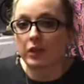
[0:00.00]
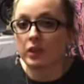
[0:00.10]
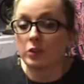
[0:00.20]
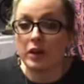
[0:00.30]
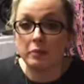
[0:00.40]

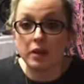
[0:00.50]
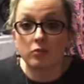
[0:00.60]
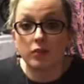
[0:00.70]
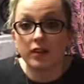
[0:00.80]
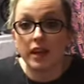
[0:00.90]
So I had to
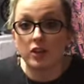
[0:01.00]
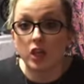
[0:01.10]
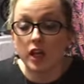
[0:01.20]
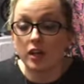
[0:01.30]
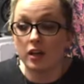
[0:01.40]
become really
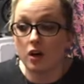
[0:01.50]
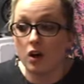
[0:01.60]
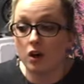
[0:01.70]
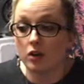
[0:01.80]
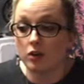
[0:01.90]
educated
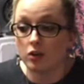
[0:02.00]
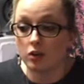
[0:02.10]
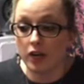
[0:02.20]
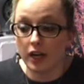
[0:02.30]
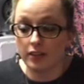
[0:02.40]
on
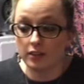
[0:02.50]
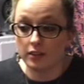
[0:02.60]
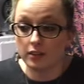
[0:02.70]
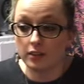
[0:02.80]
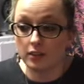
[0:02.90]

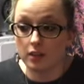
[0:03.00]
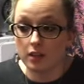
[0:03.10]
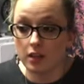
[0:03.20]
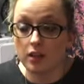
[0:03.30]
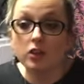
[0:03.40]
trans
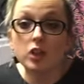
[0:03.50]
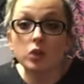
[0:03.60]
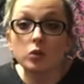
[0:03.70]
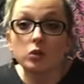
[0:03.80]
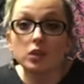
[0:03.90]

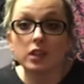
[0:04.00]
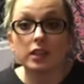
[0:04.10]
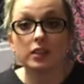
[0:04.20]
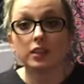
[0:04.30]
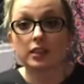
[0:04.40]
issues
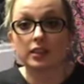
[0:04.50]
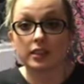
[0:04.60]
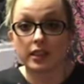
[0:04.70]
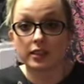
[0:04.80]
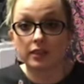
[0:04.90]
as a
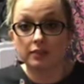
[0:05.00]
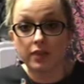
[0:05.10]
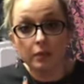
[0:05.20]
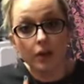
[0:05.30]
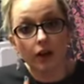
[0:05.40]
cis
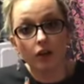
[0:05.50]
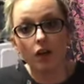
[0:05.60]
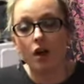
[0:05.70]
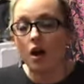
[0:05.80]
female.